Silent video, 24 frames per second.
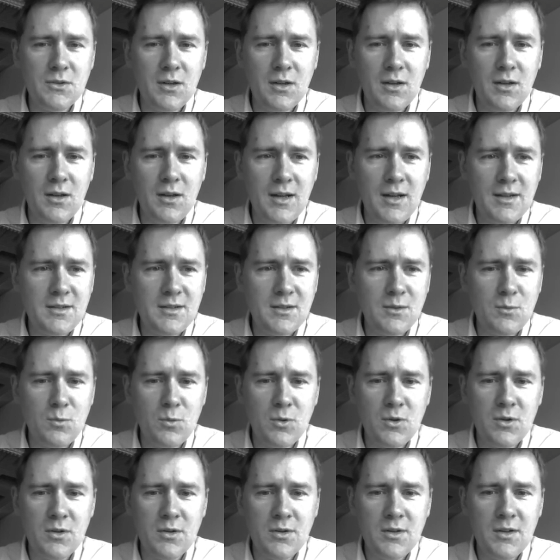a Latin
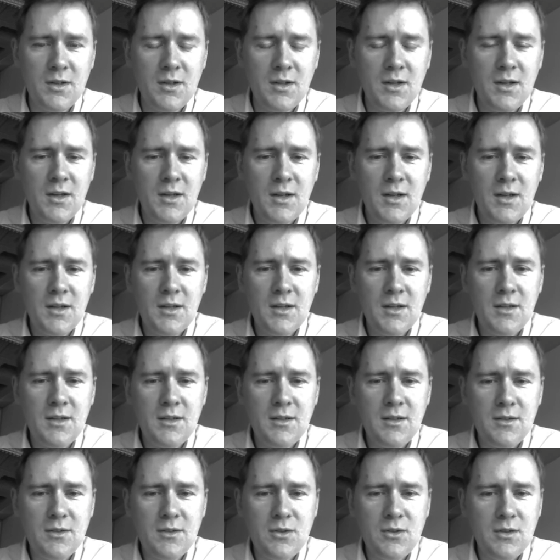word
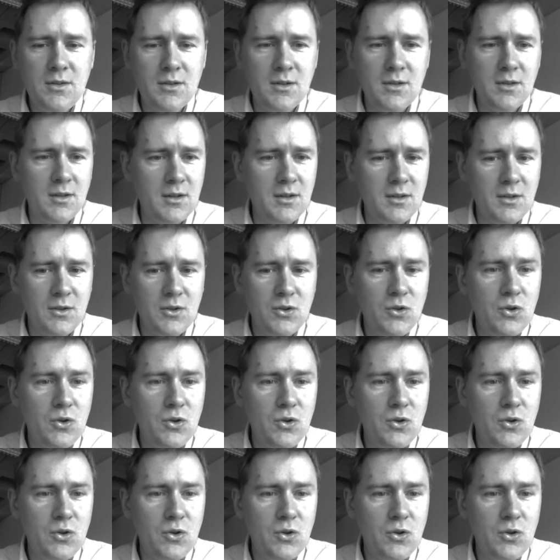uh,